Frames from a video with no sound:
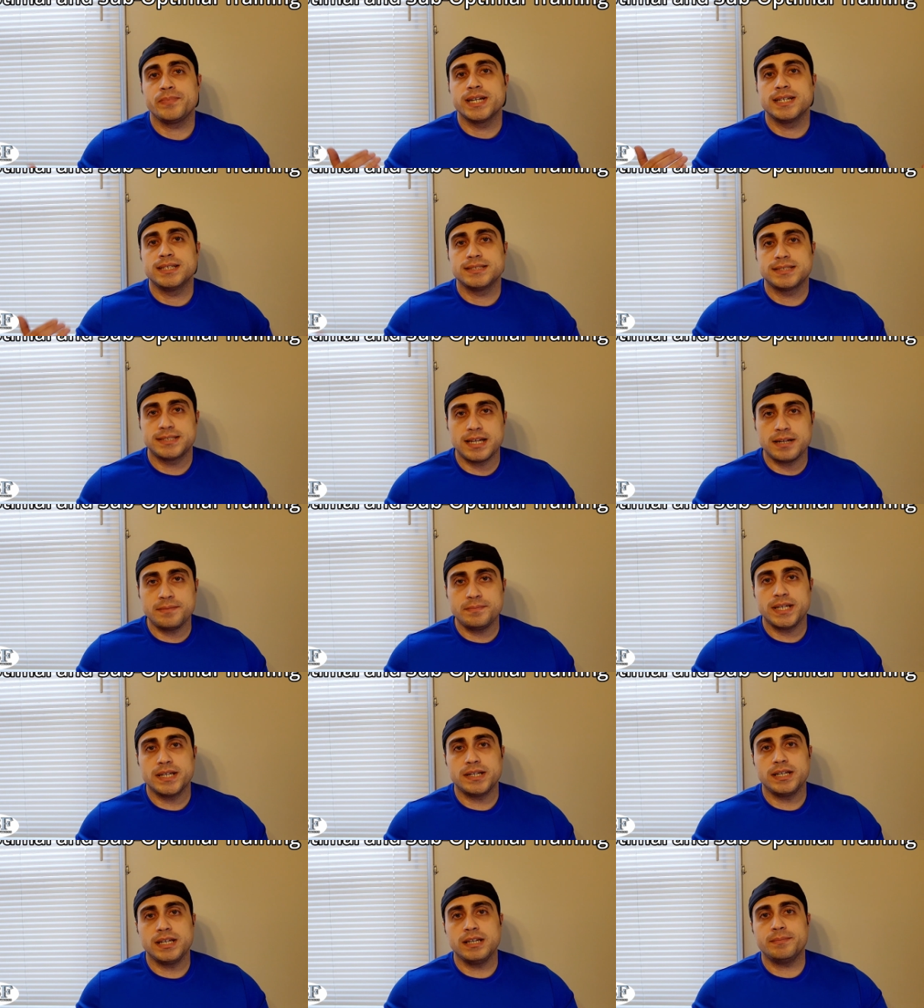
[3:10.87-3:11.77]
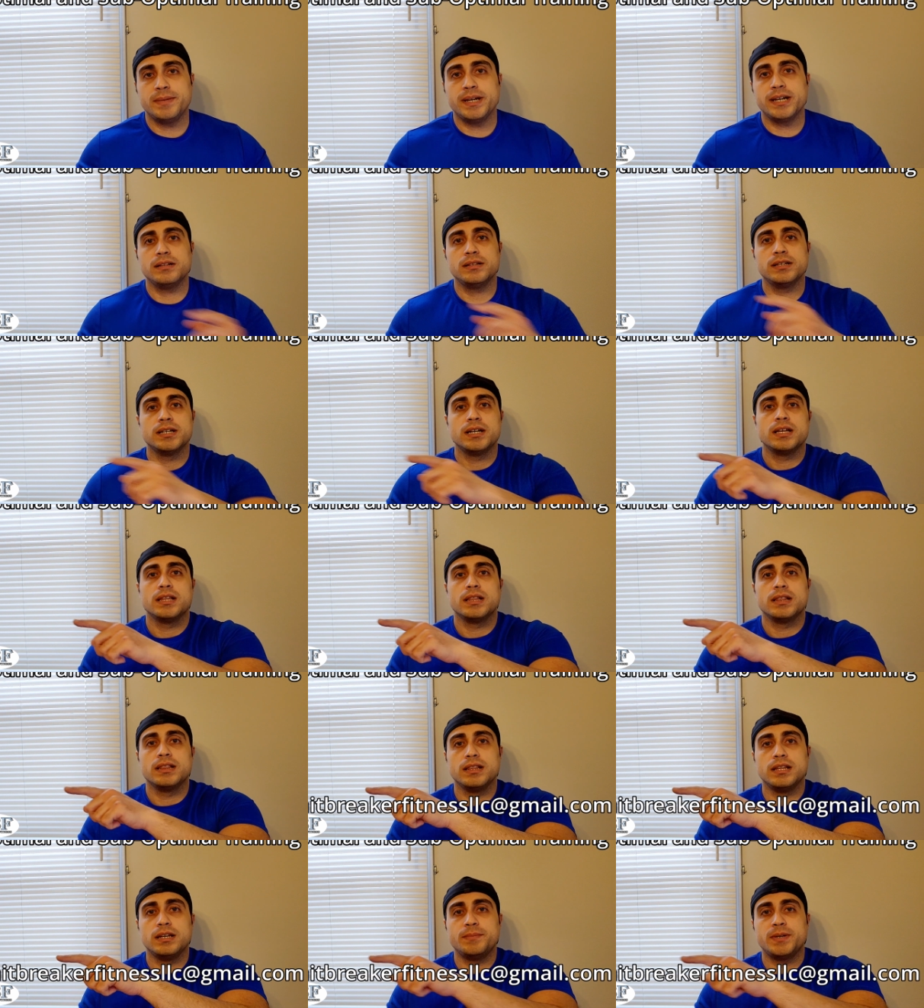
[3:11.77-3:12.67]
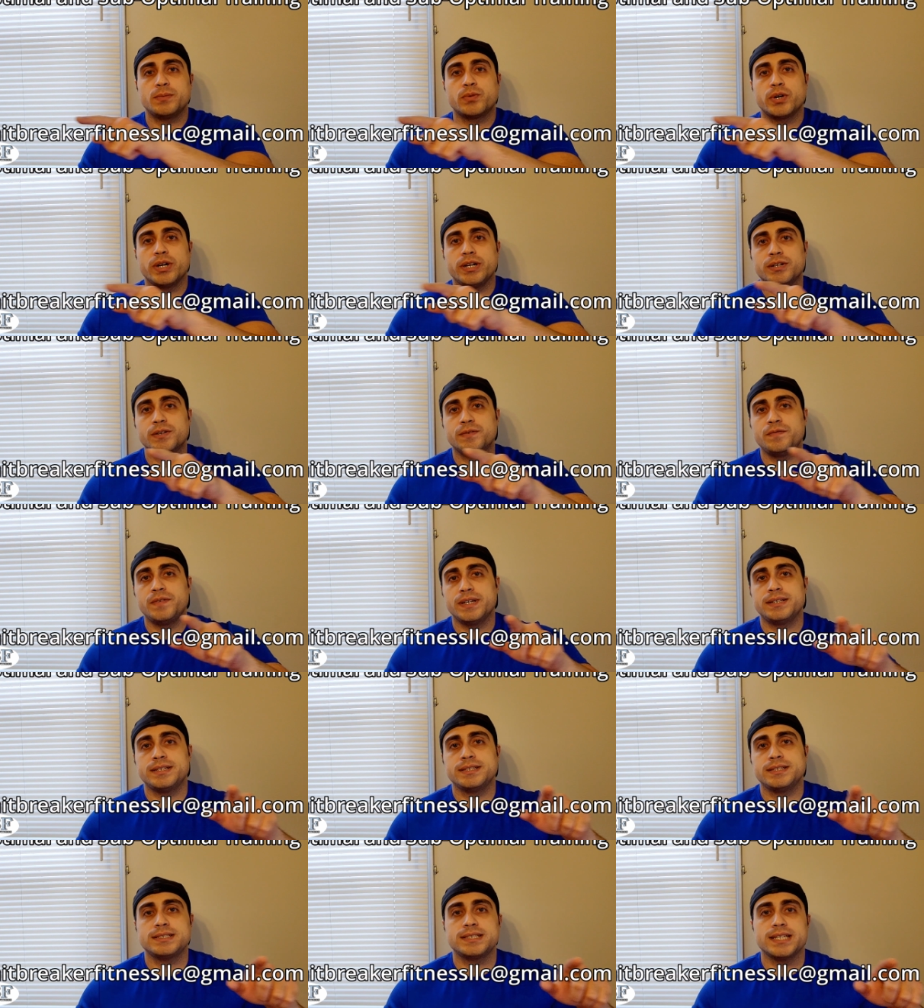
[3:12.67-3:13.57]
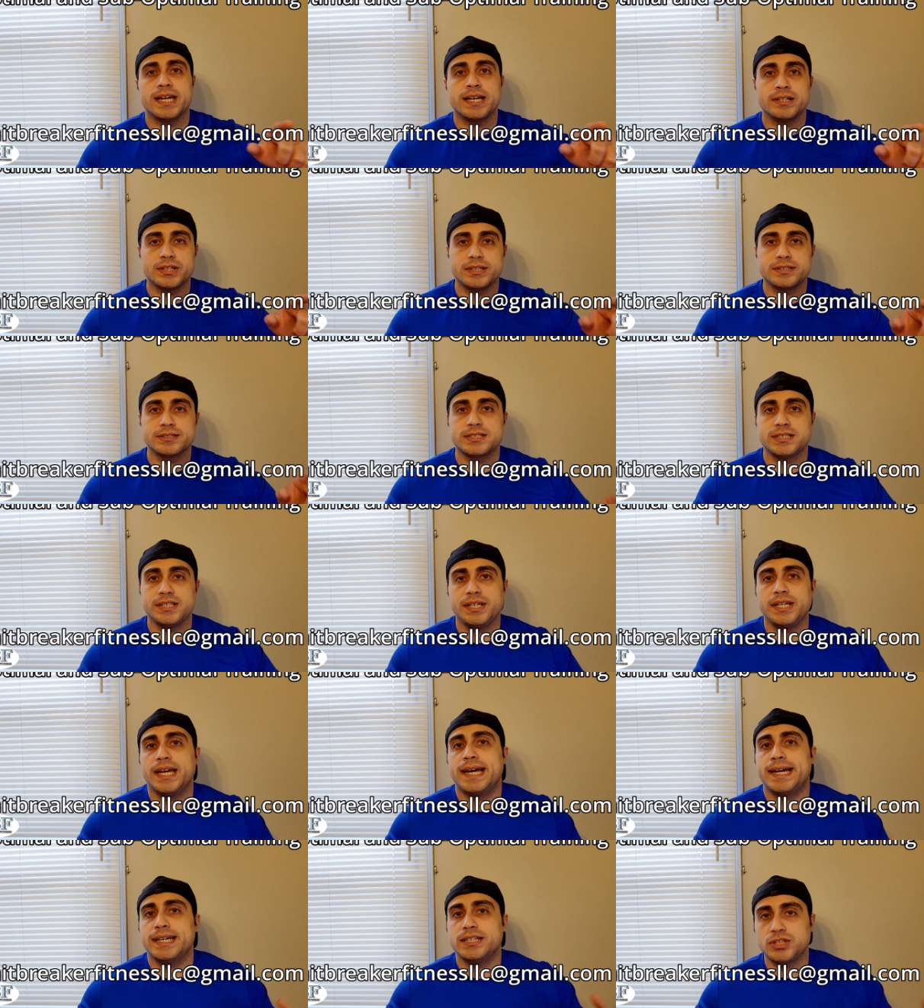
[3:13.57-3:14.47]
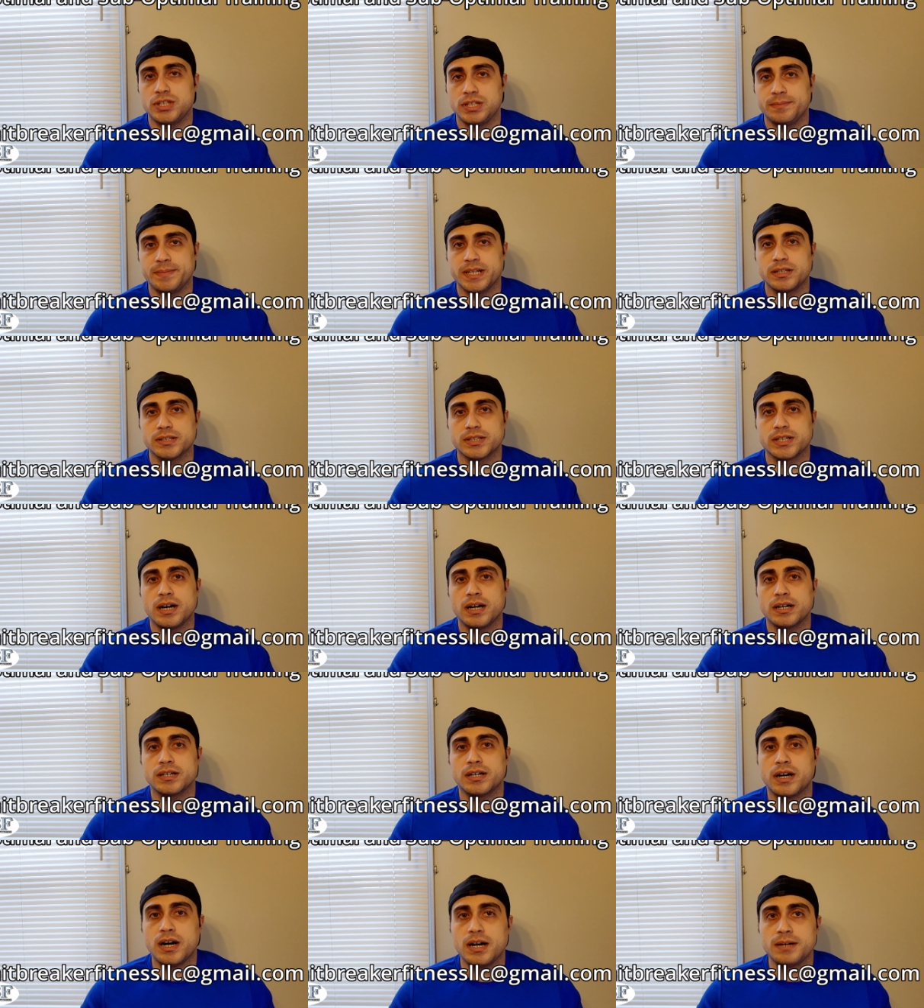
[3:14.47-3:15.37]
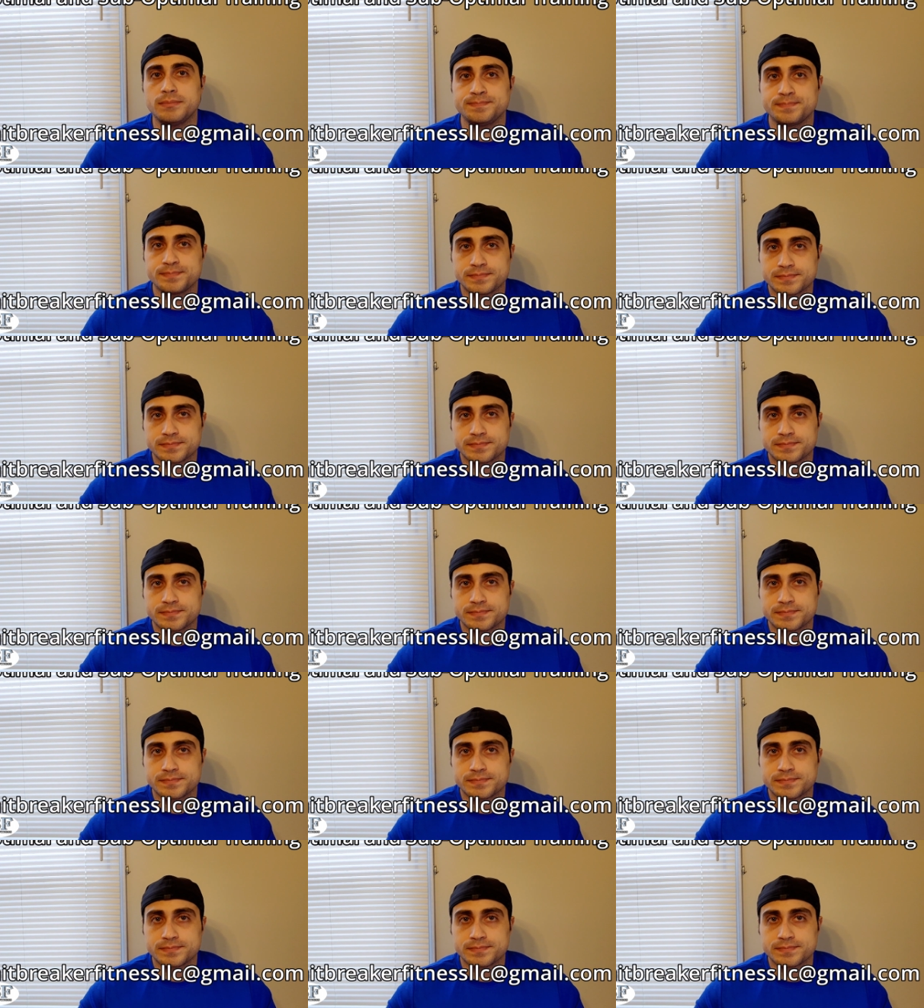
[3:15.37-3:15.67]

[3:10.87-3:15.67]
Send me an email, limitbreakerfitnessllc@gmail.com.